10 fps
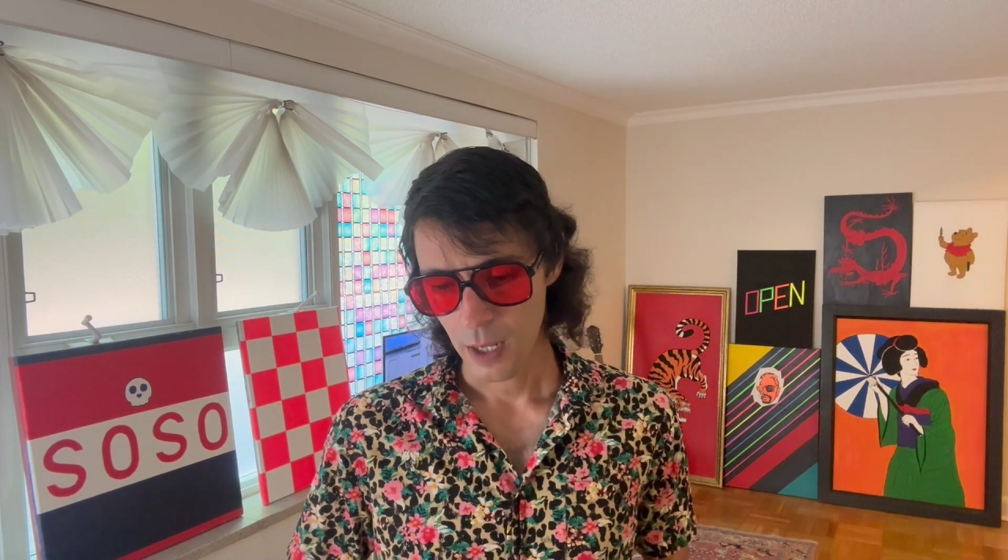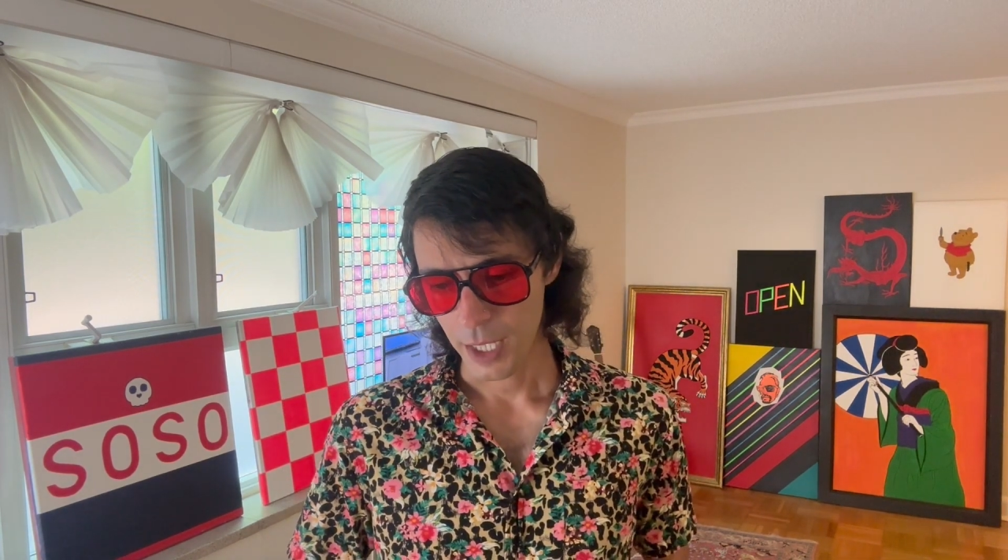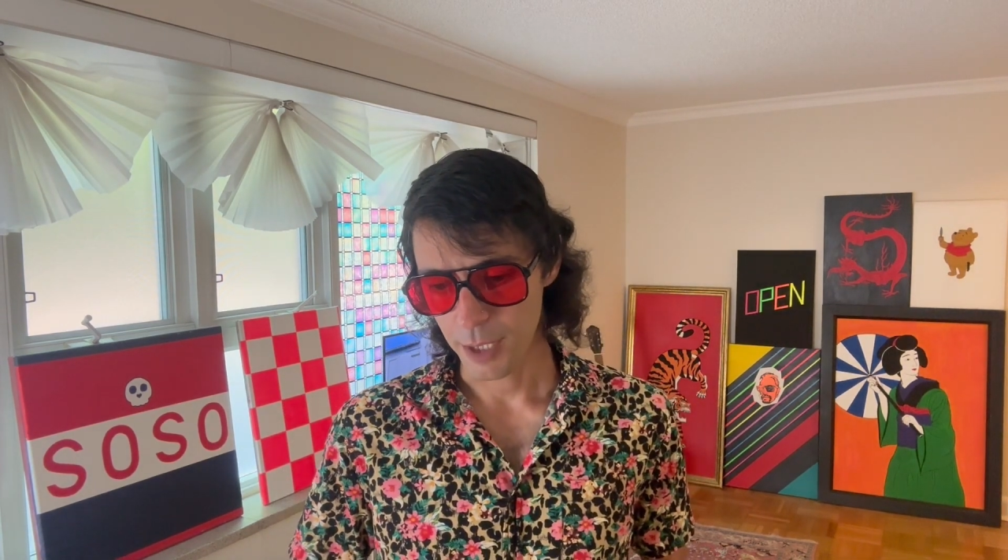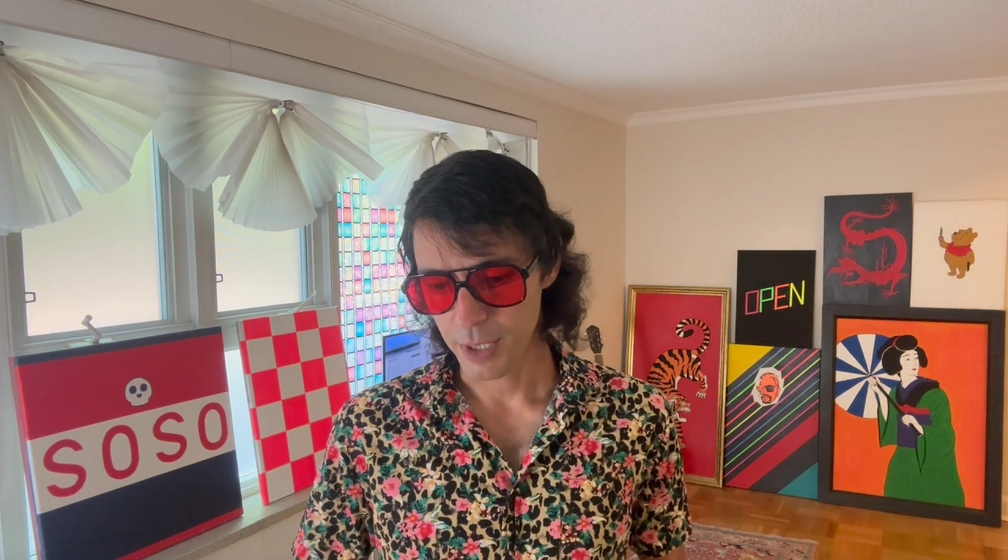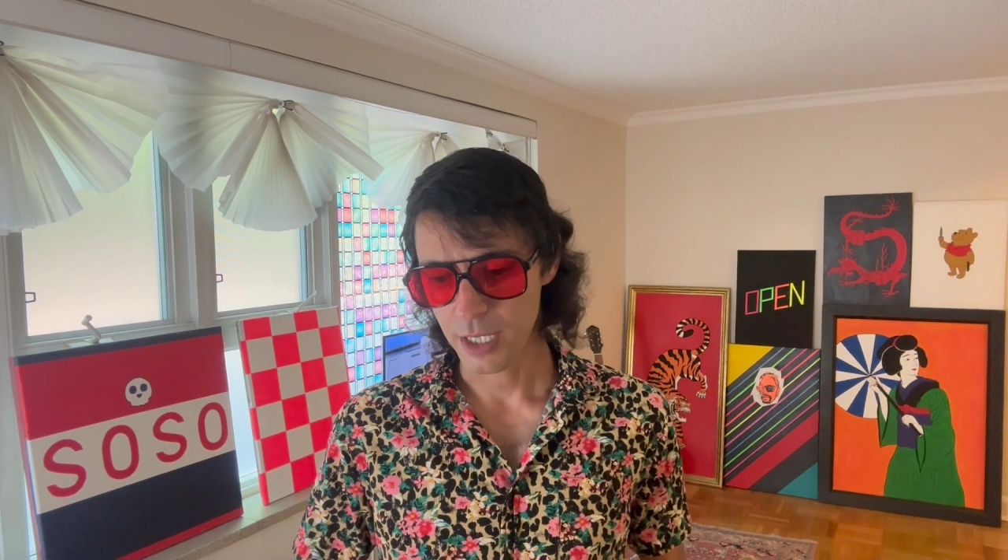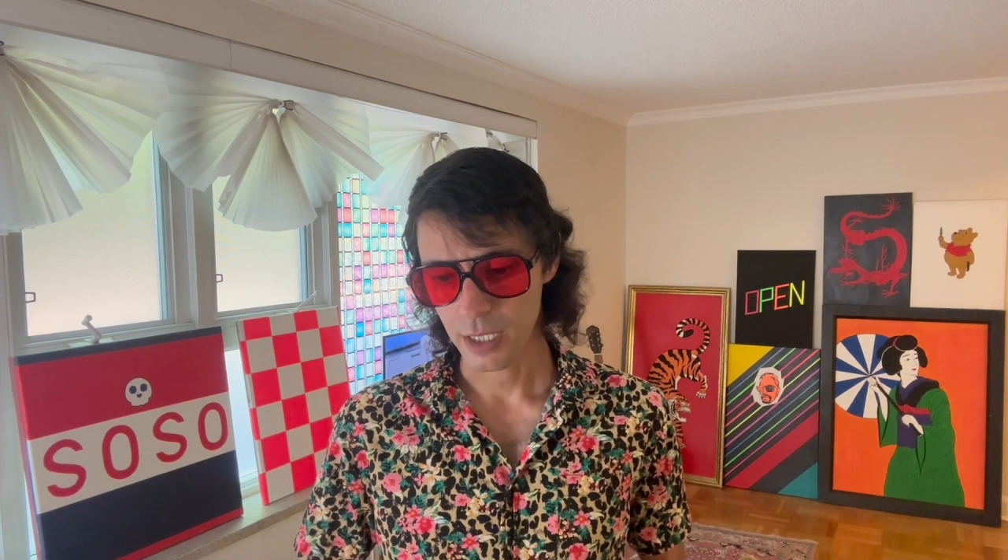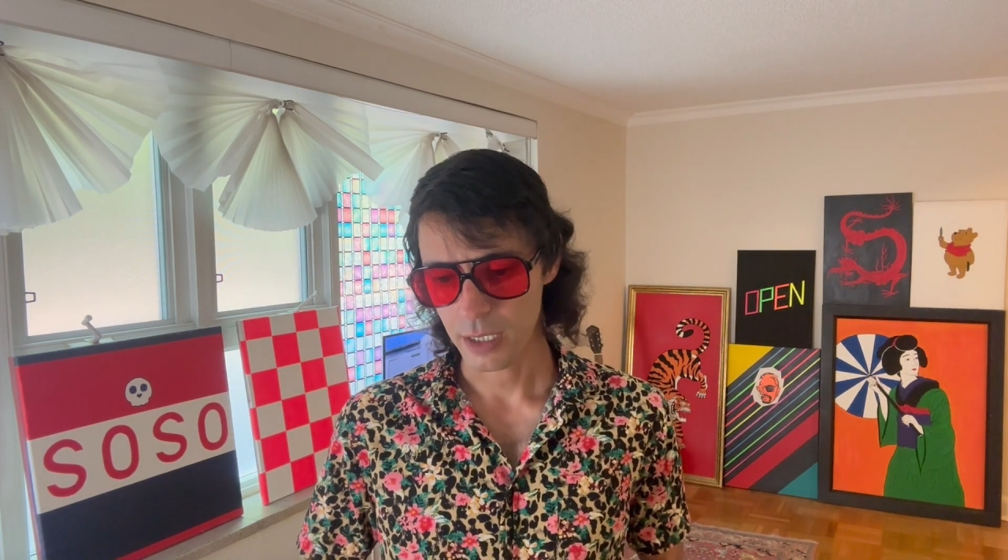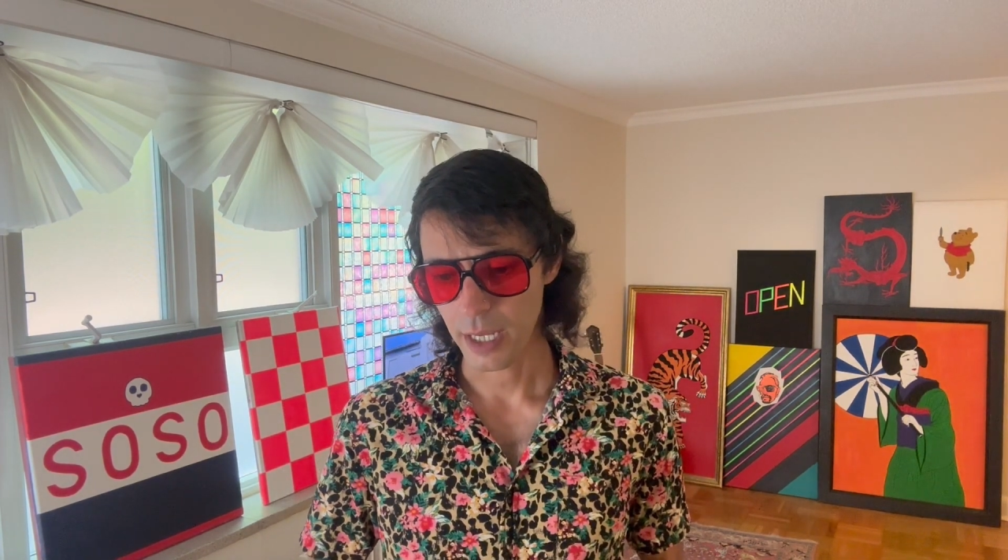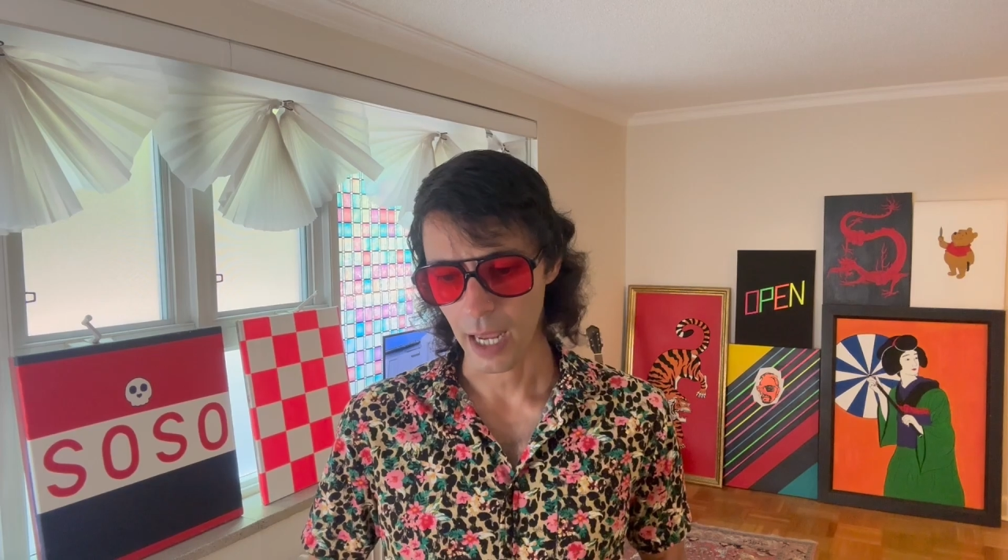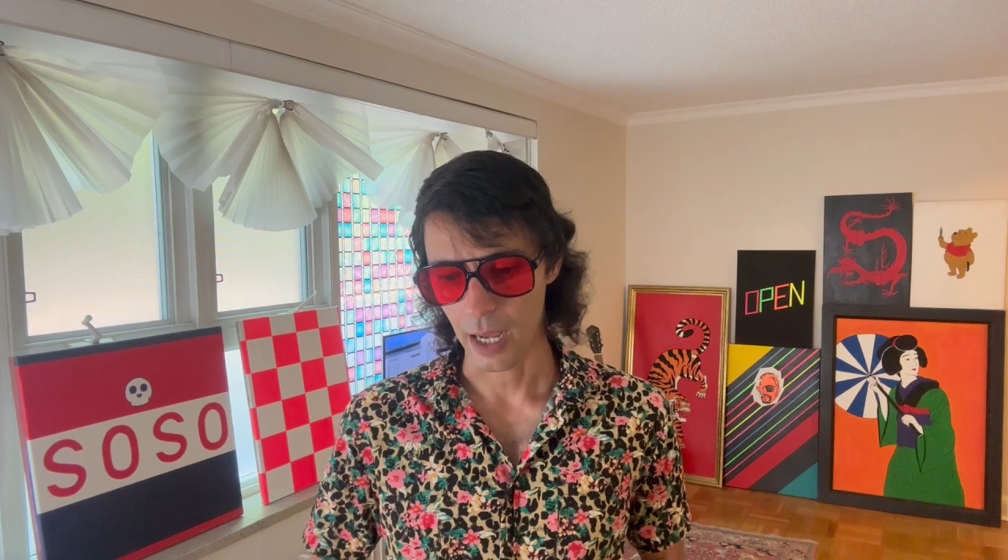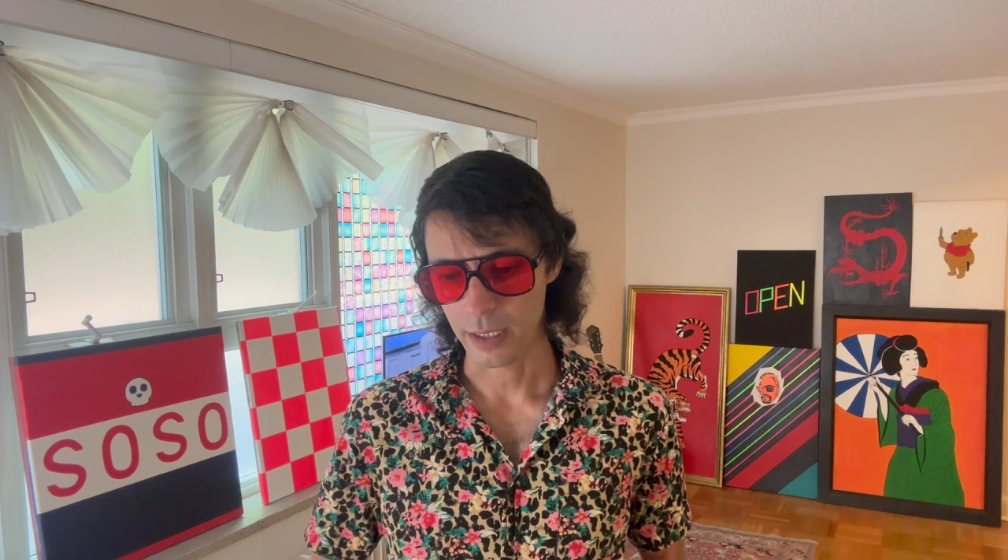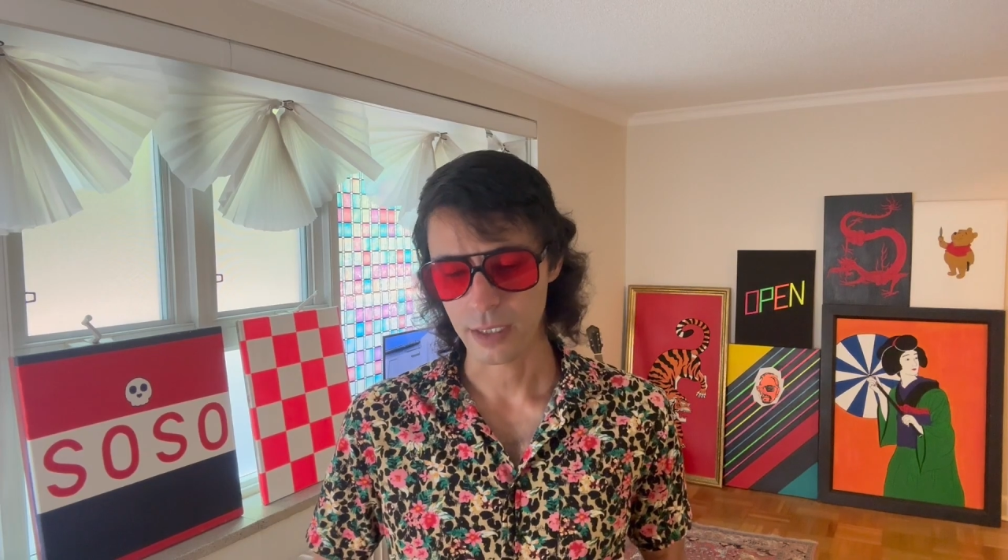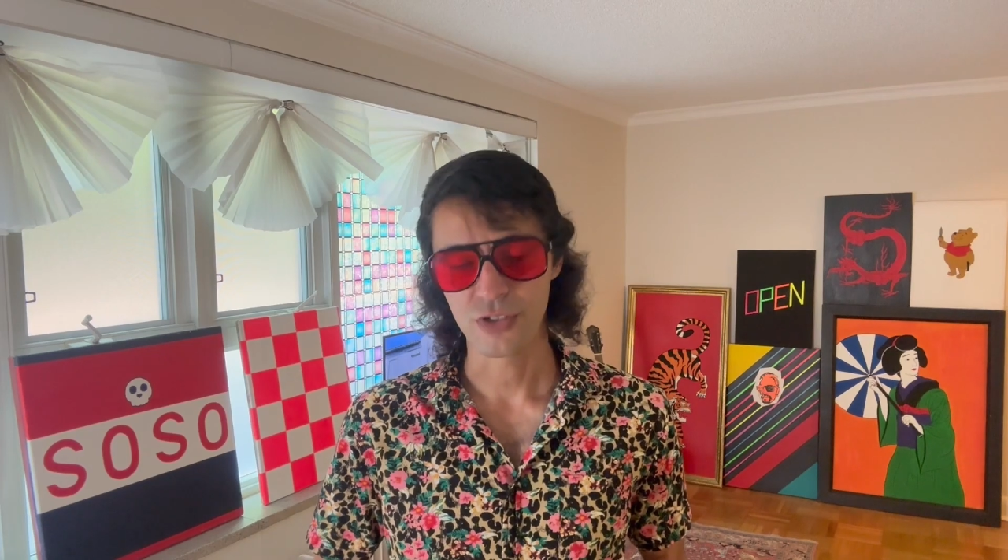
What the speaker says: Immediately, yeah, I'd like